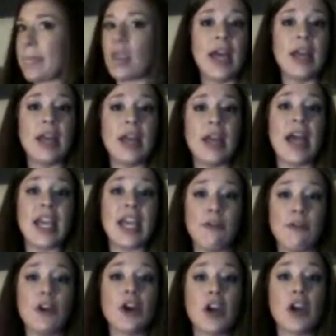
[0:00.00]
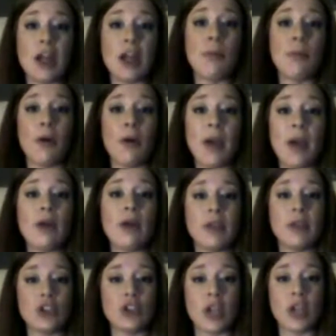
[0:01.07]
But like if you're gonna
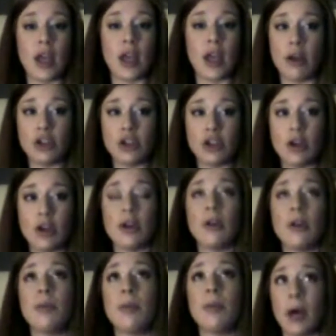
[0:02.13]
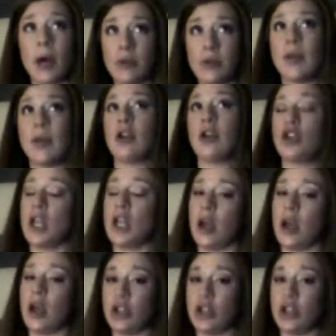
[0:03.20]
promote the Shakeology group, post about
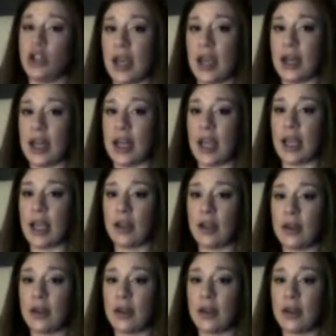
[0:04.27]
Shakeology that day.